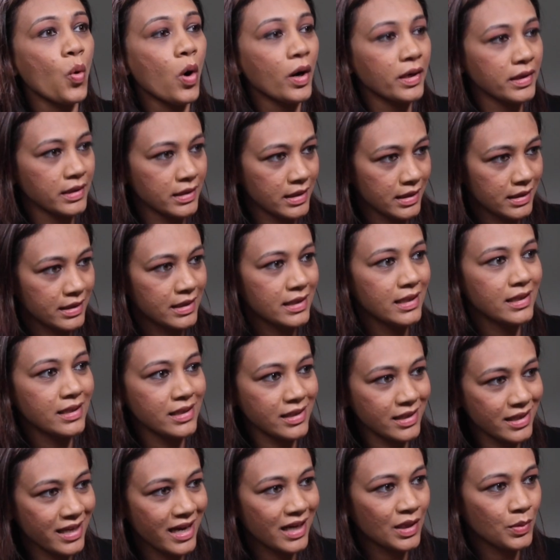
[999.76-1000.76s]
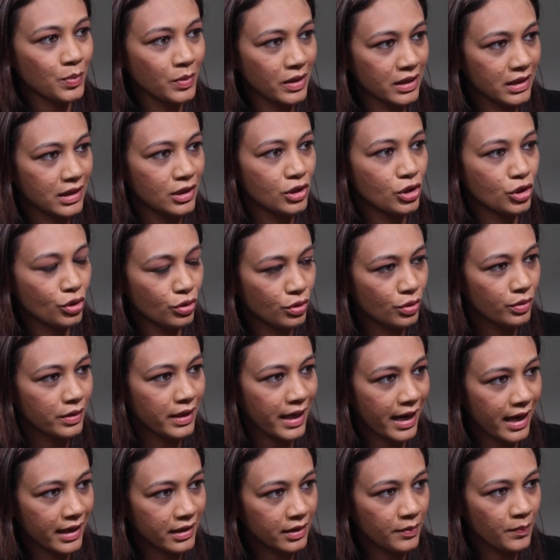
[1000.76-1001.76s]
quantities that we need to
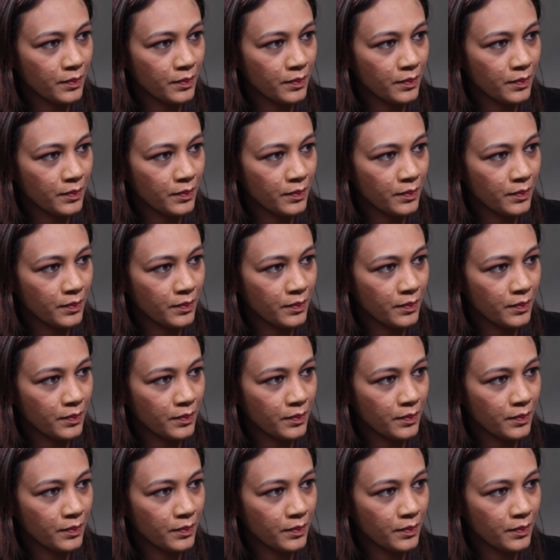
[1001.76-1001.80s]
look at.